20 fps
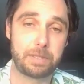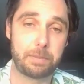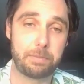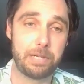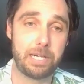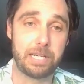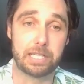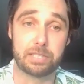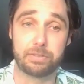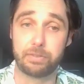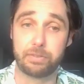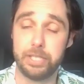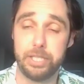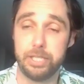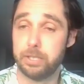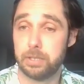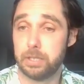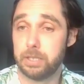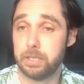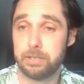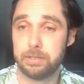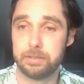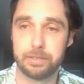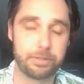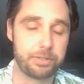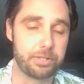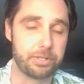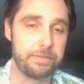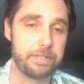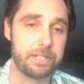products for you or
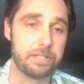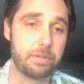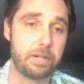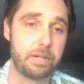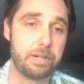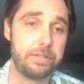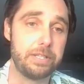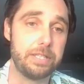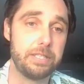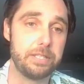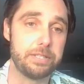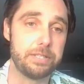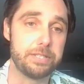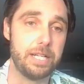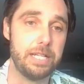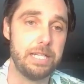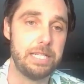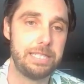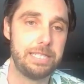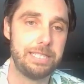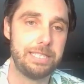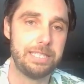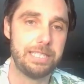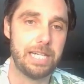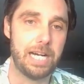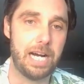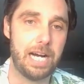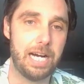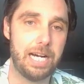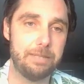services, whatever you're selling?
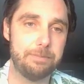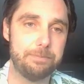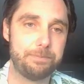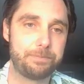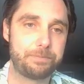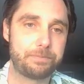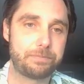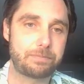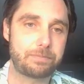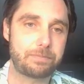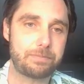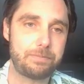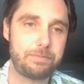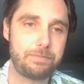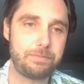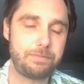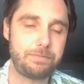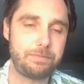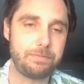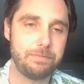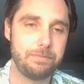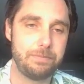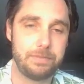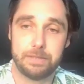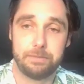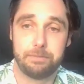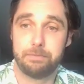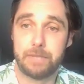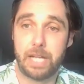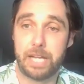And
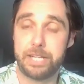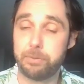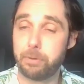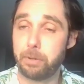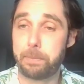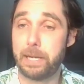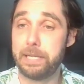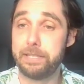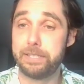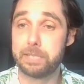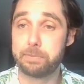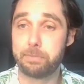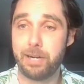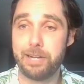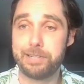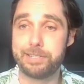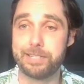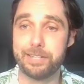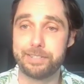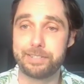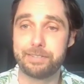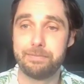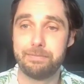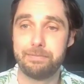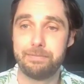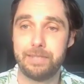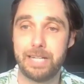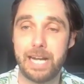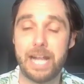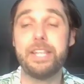you repeat this process,
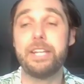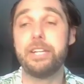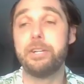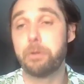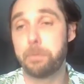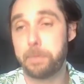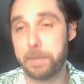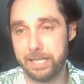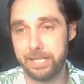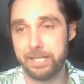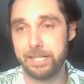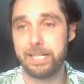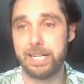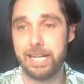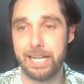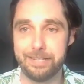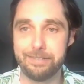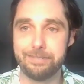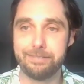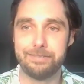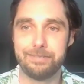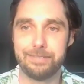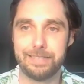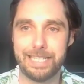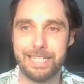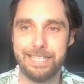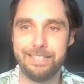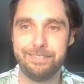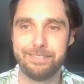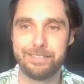and then you repeat it again.
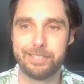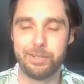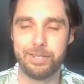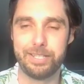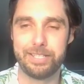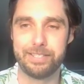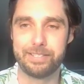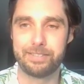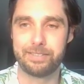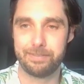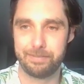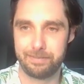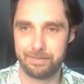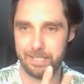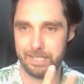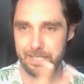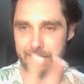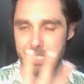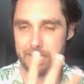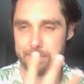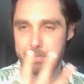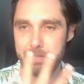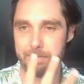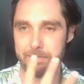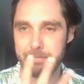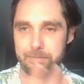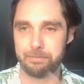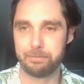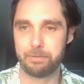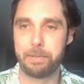Okay, so it's
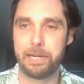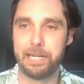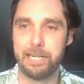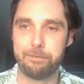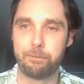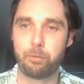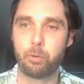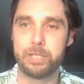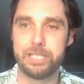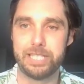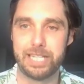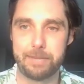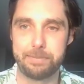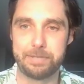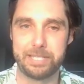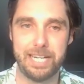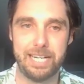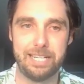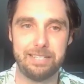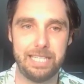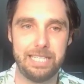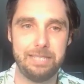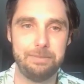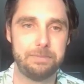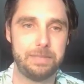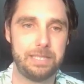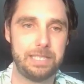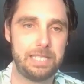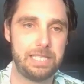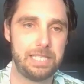been repeated 4 times now, right?
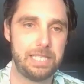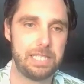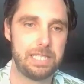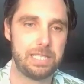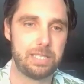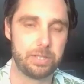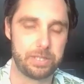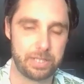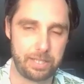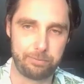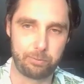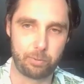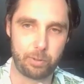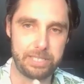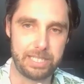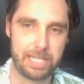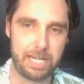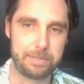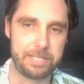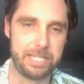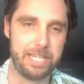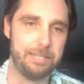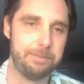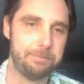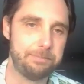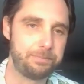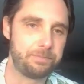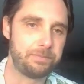We're done 4 times now.